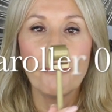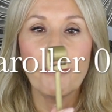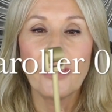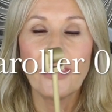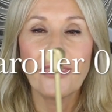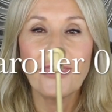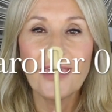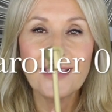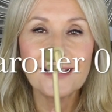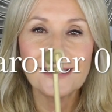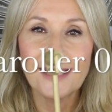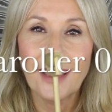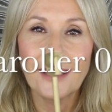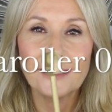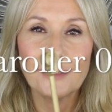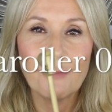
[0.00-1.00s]
But the thing that's
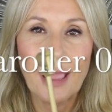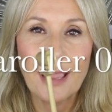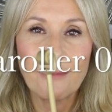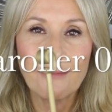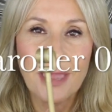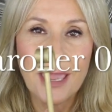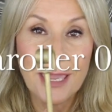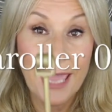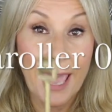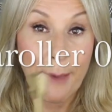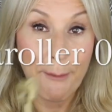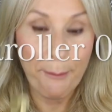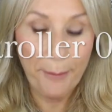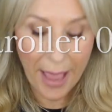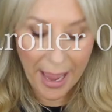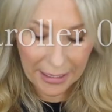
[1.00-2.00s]
going to make me
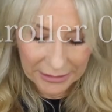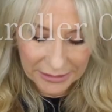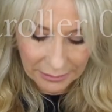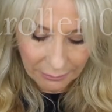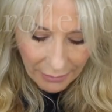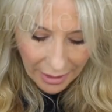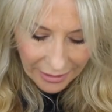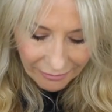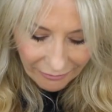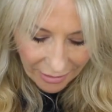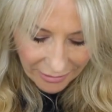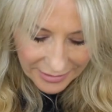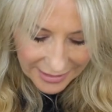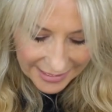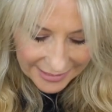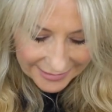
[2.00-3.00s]
get back to
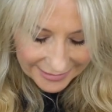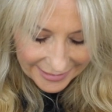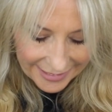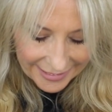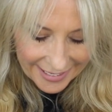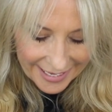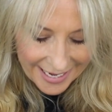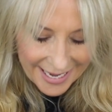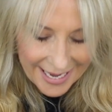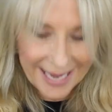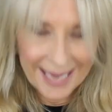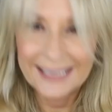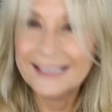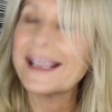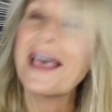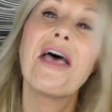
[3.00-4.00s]
microneedling
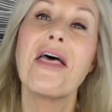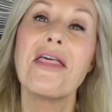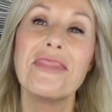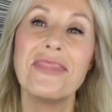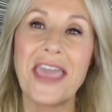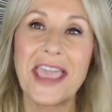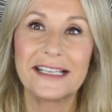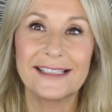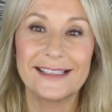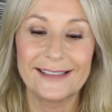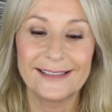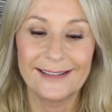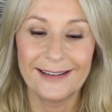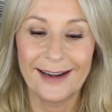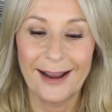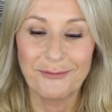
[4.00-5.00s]
is
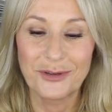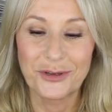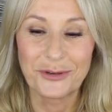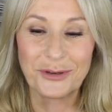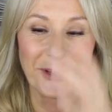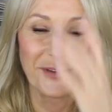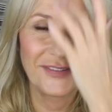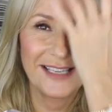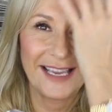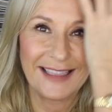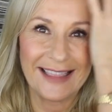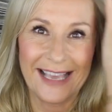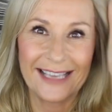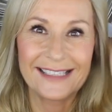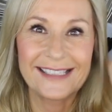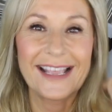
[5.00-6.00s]
this. I'm sure you've
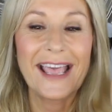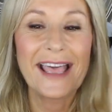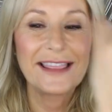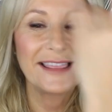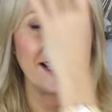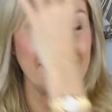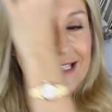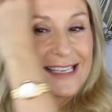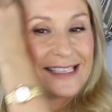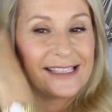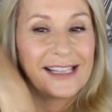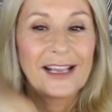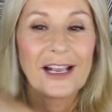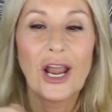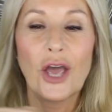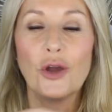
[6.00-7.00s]
seen this. This is
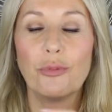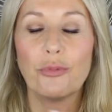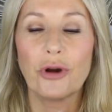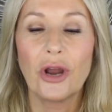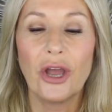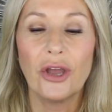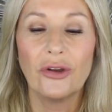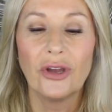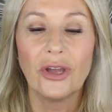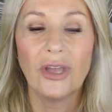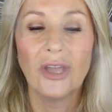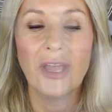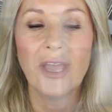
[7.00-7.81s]
the GloPro.